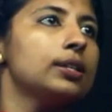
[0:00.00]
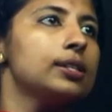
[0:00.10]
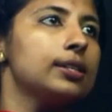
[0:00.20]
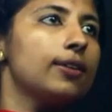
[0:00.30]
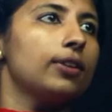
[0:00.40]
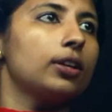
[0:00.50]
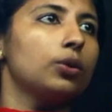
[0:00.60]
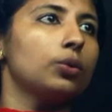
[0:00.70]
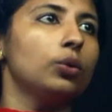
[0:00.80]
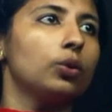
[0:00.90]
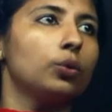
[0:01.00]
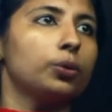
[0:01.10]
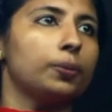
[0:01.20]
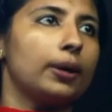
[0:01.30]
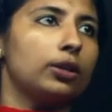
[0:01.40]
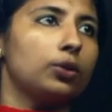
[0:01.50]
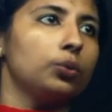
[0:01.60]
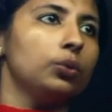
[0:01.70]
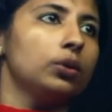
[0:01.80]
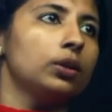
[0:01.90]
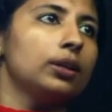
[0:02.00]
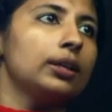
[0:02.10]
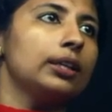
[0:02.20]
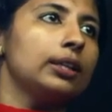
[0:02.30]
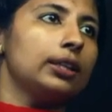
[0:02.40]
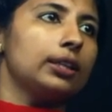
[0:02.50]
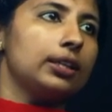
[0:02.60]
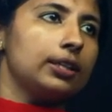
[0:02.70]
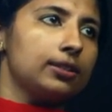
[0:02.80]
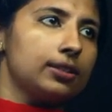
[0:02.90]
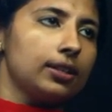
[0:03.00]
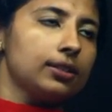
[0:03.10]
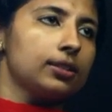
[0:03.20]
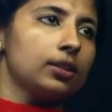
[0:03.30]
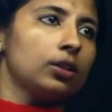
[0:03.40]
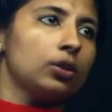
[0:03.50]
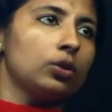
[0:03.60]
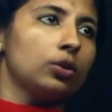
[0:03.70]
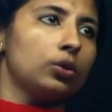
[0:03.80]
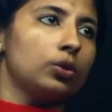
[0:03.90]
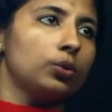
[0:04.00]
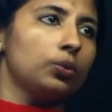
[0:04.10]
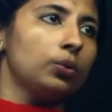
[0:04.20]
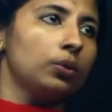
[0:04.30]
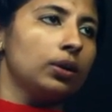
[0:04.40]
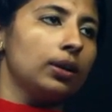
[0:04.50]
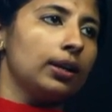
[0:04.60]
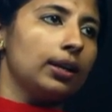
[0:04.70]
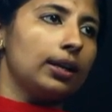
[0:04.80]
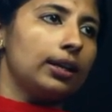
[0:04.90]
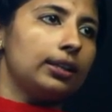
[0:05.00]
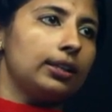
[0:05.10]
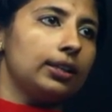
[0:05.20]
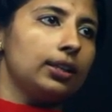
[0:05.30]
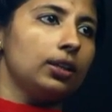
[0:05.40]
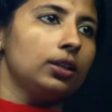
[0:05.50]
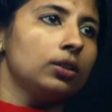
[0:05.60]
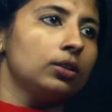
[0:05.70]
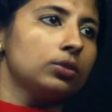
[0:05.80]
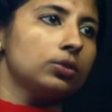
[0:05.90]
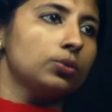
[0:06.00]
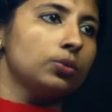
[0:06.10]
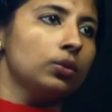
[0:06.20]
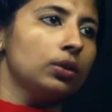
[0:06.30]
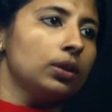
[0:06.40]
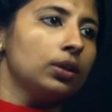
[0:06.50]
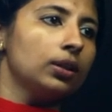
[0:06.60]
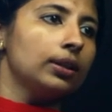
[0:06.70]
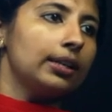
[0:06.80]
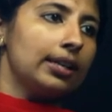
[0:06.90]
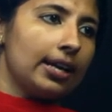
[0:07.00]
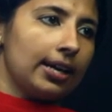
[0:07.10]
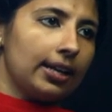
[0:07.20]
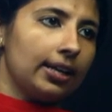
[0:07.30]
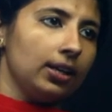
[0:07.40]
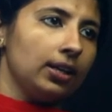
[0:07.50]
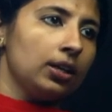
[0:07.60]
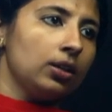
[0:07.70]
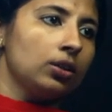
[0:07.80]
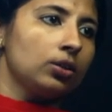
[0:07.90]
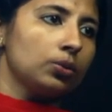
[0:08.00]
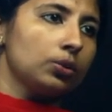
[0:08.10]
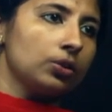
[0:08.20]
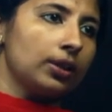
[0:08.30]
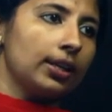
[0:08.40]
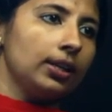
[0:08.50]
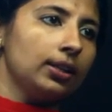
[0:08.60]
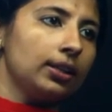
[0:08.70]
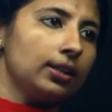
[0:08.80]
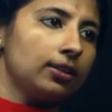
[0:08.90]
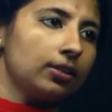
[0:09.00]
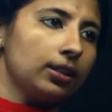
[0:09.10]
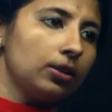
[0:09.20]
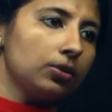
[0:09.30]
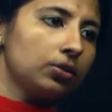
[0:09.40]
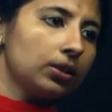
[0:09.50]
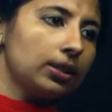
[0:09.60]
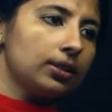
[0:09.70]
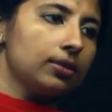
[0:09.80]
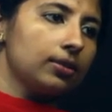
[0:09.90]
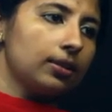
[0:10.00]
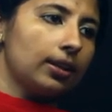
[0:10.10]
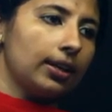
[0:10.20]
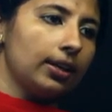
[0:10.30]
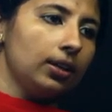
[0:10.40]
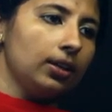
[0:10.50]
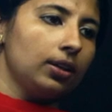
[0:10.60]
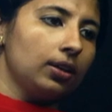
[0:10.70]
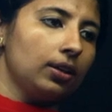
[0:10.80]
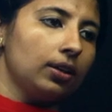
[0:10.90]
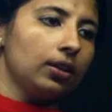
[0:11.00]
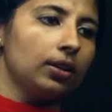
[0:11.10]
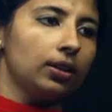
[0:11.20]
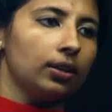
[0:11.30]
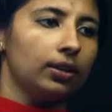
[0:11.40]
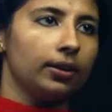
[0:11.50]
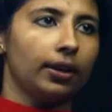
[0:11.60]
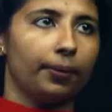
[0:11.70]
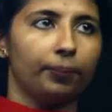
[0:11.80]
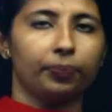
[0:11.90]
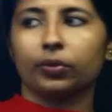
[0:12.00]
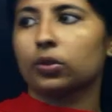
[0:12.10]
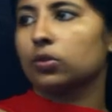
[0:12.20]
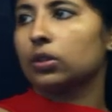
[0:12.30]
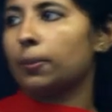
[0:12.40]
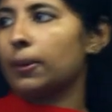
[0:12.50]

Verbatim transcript: 72 goes by 2. 36, 2, 18, 2, 9, 2 into 9, then 3 into 3 is 9. Yeah. So the